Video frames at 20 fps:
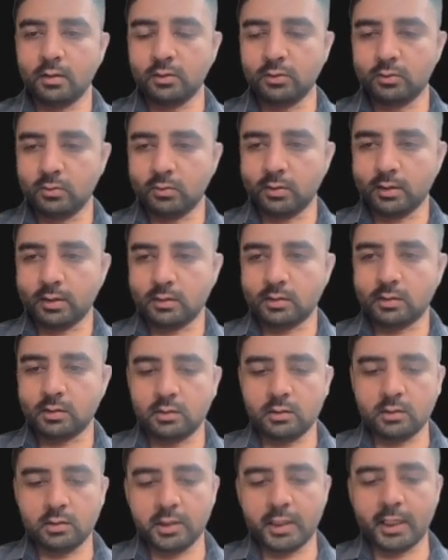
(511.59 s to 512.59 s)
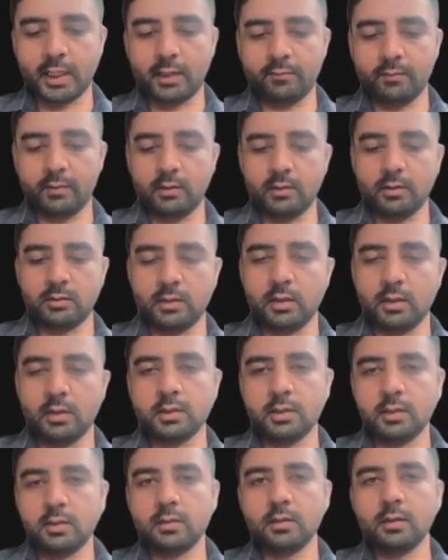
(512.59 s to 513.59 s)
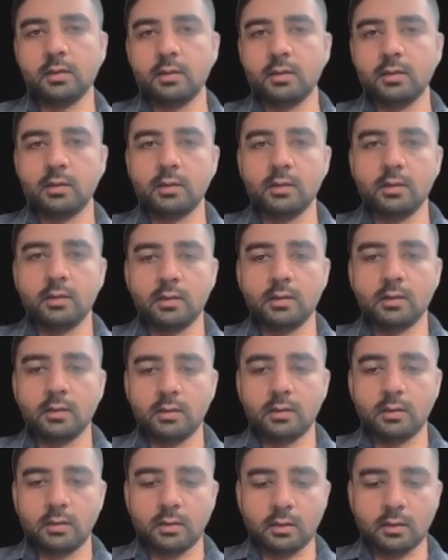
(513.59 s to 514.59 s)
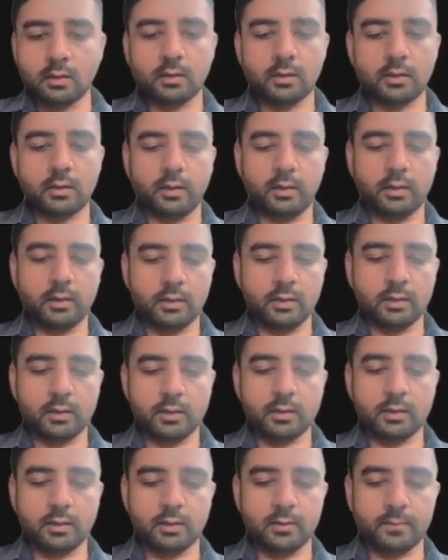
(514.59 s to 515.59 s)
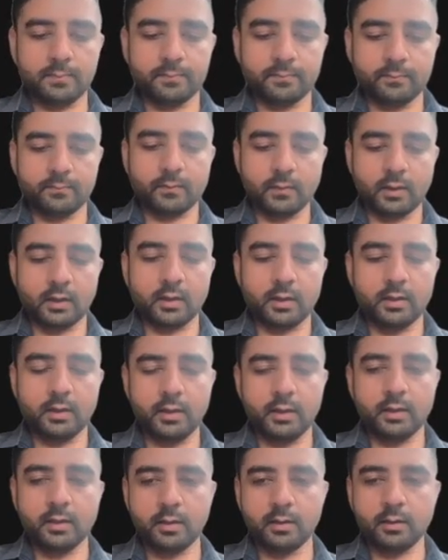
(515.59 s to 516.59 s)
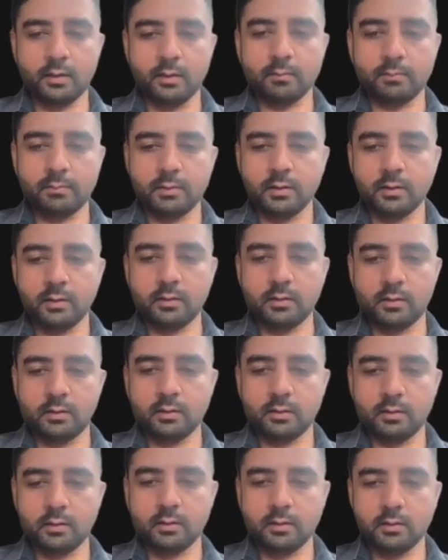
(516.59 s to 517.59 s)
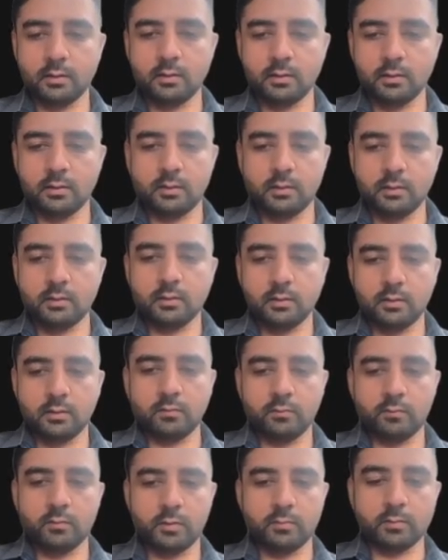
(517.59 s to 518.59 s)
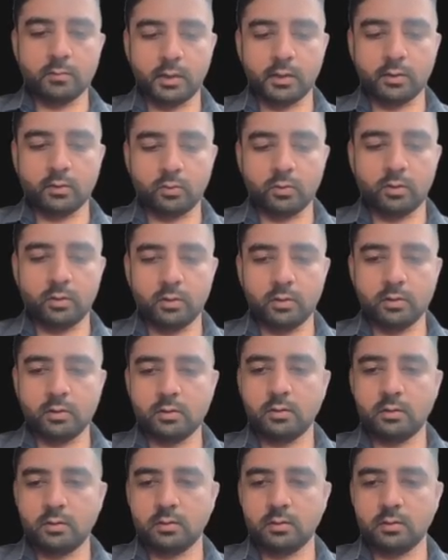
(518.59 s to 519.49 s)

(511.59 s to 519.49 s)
So let's chat with this agent. Hi, I need help with my order.